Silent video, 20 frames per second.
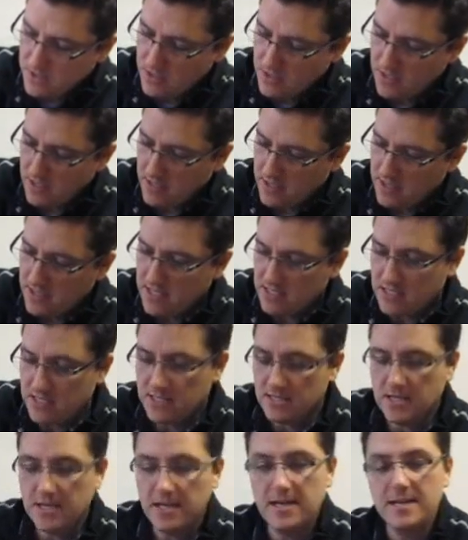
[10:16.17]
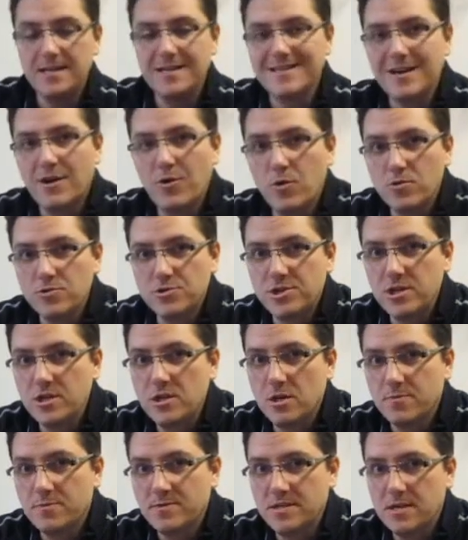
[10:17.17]
This is a whole
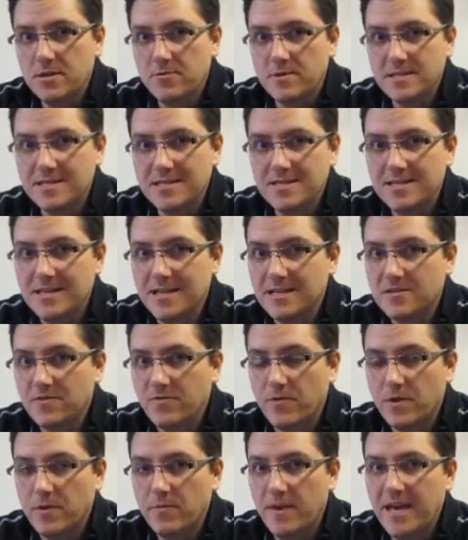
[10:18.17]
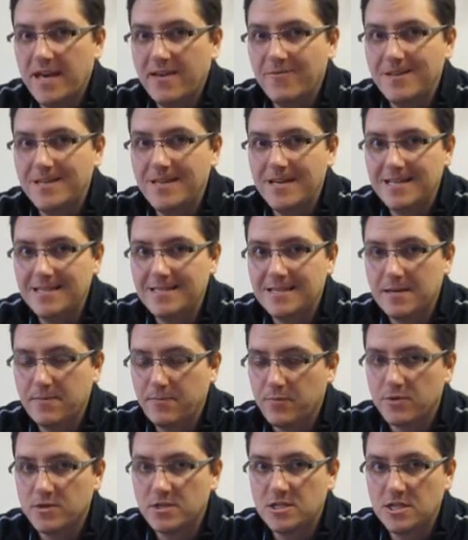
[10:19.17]
genome sequencing test from
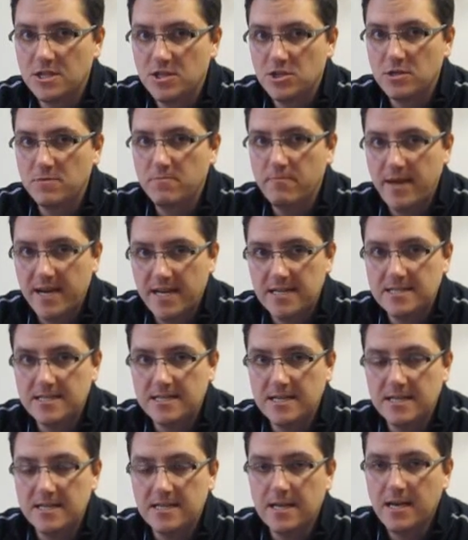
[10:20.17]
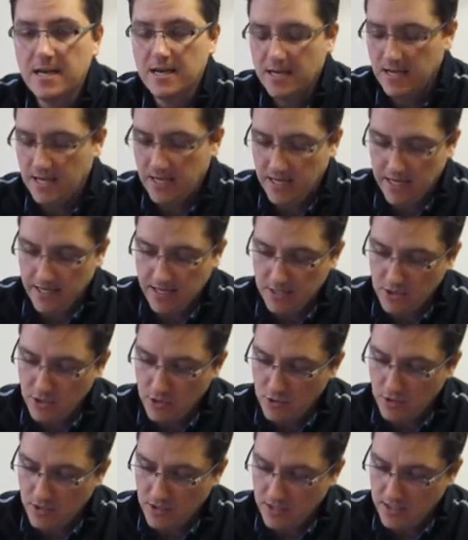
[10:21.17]
Evidenza Precision Medicine. And
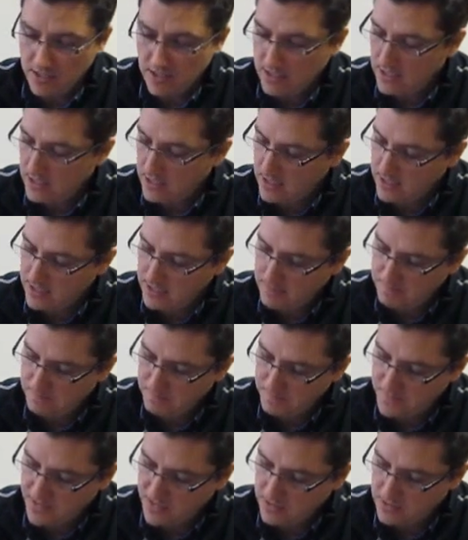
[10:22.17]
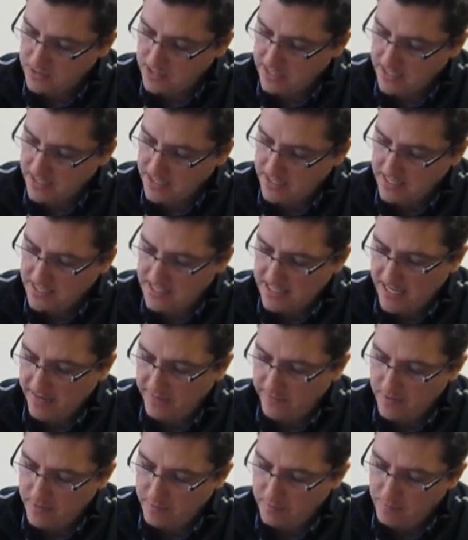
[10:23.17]
you can, looks like it's
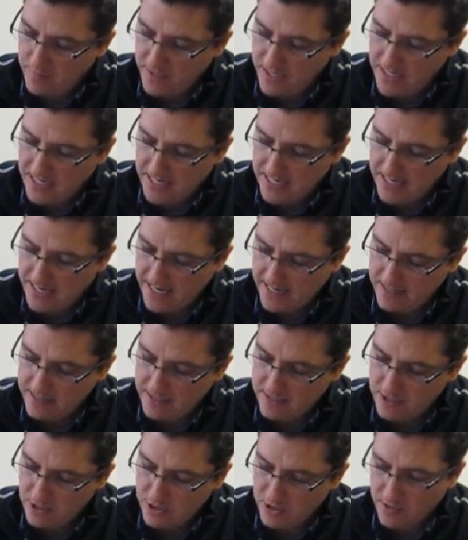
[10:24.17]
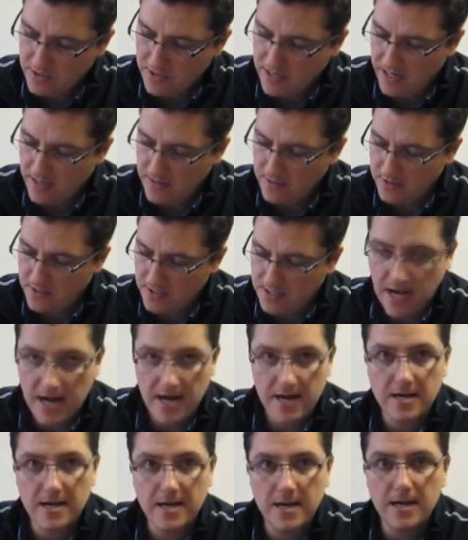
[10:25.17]

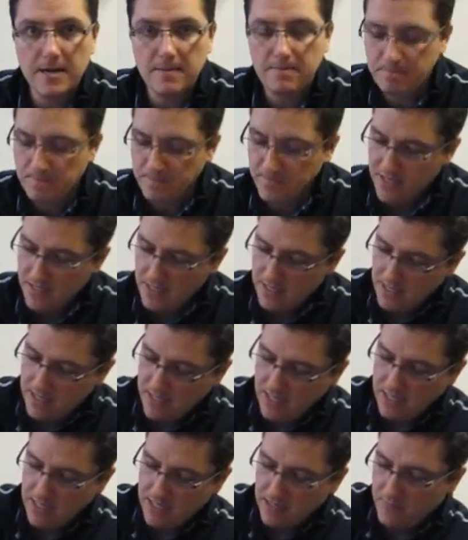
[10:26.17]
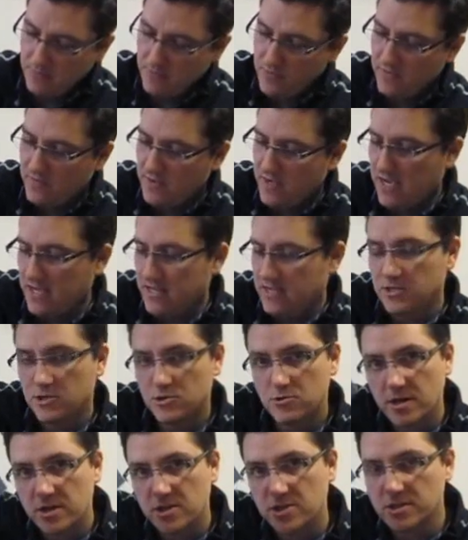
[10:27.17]
beconnectedtoyourhealth.com. We've got
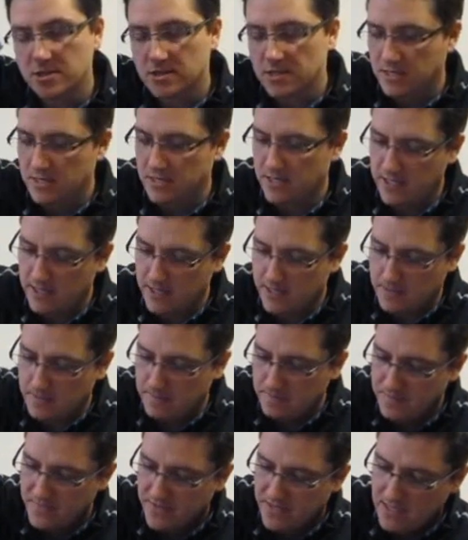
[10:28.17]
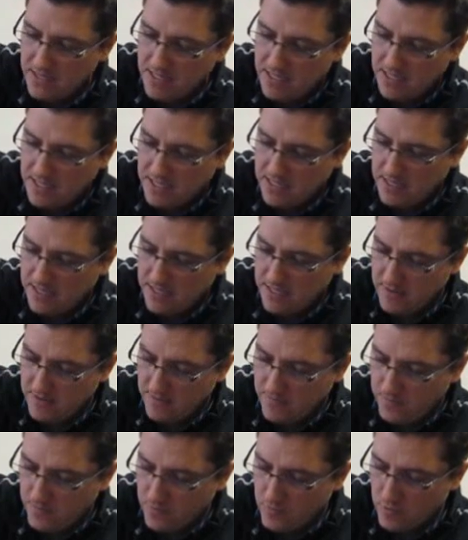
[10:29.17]
instructions on here
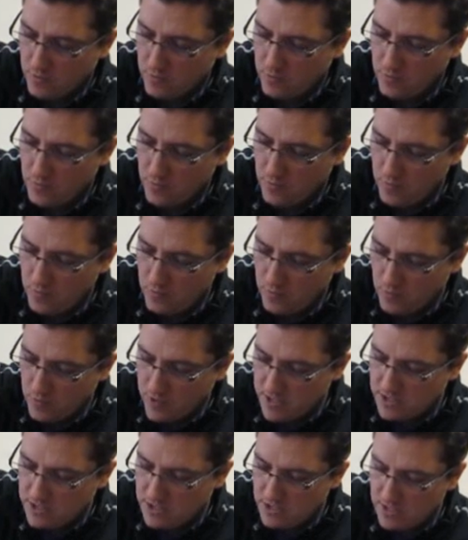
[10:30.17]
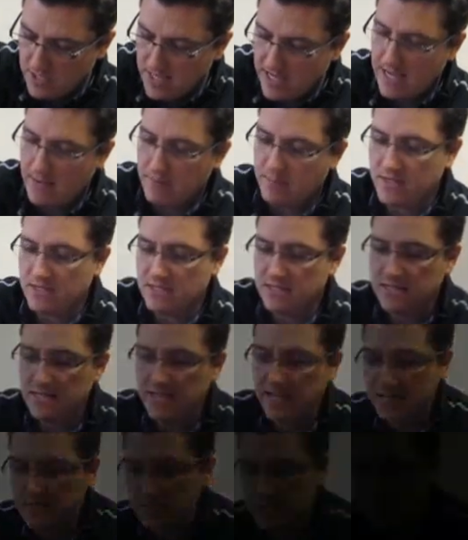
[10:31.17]
for what happens
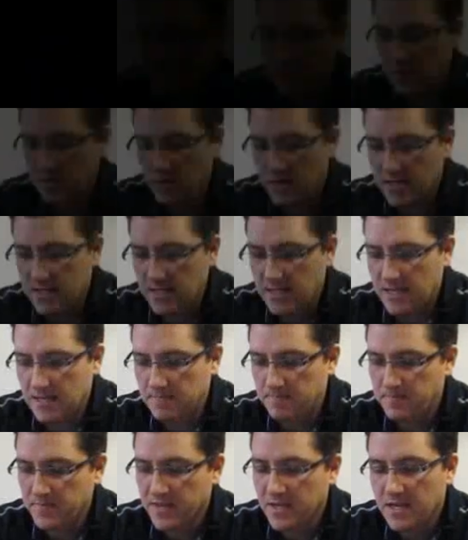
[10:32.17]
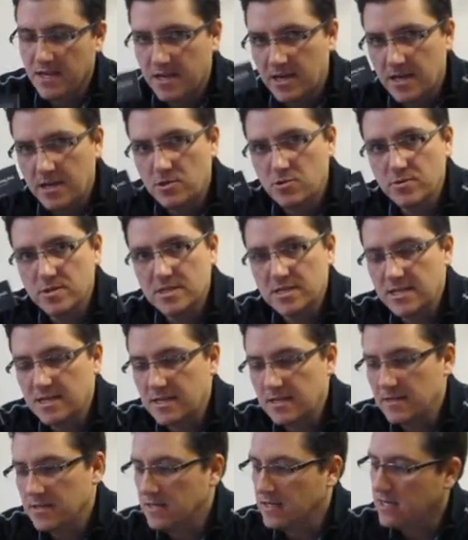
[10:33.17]
next. And then
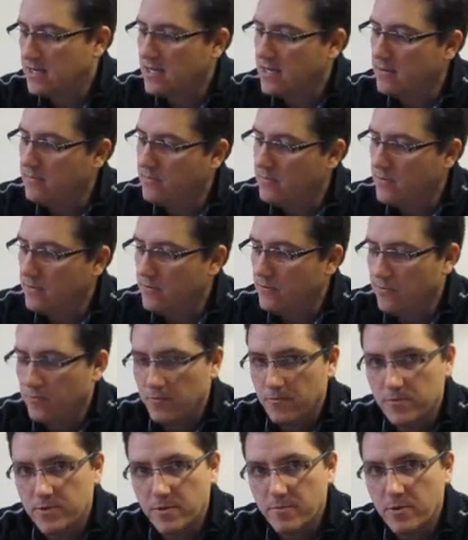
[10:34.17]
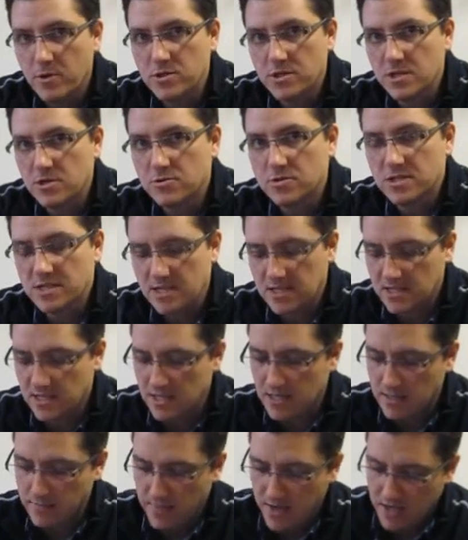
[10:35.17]
interesting, the most interesting
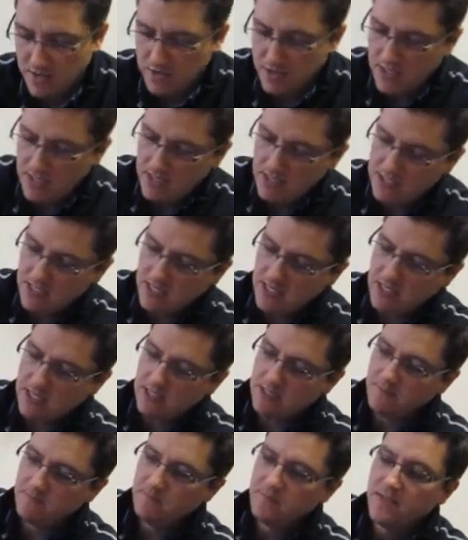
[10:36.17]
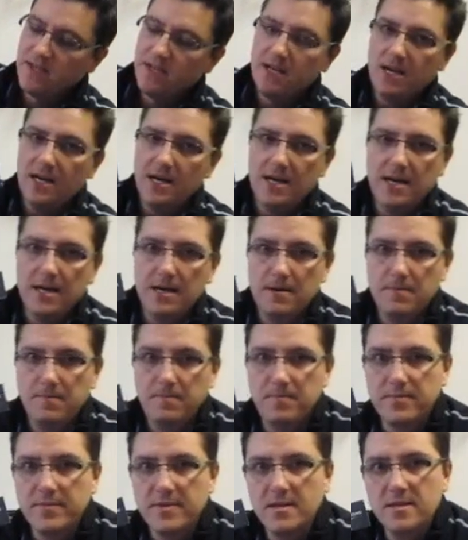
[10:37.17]
thing about these is
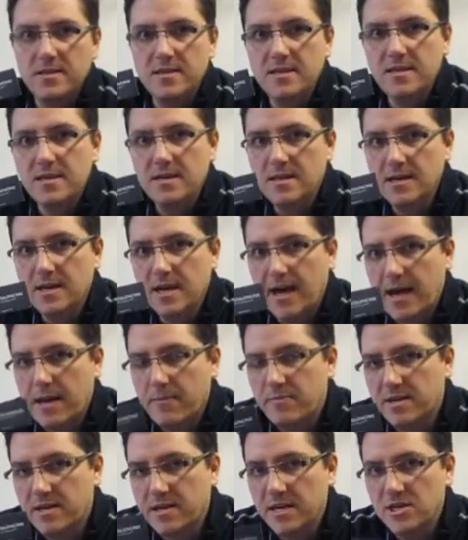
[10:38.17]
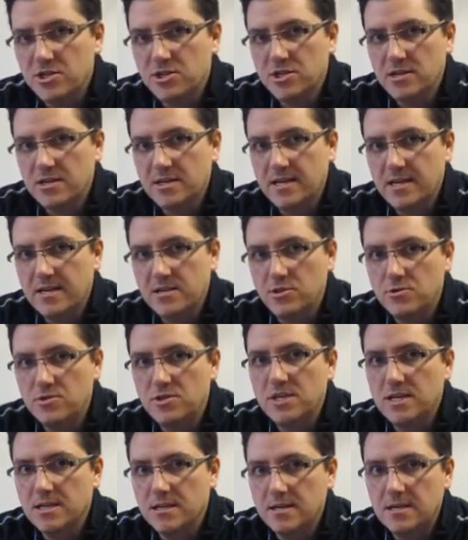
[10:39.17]
the application and
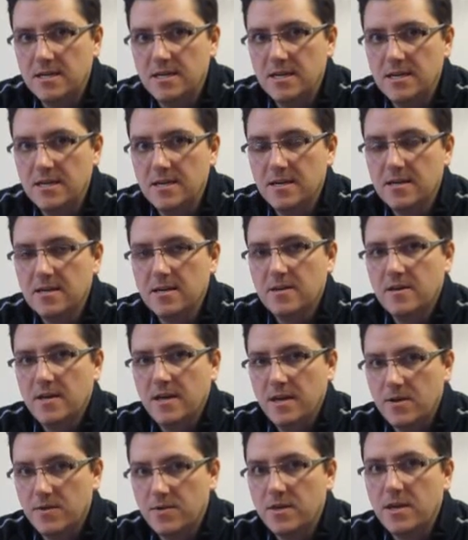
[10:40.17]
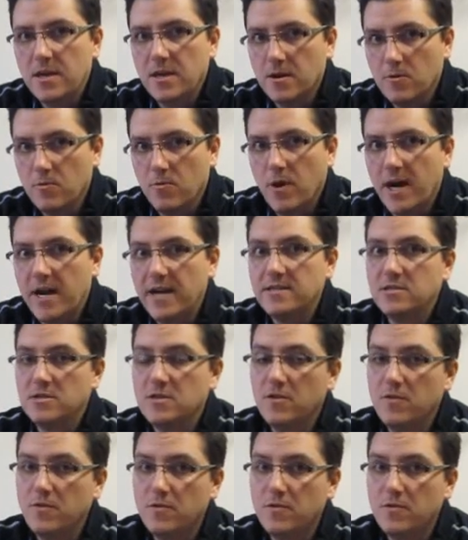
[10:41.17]
utility healthcare wise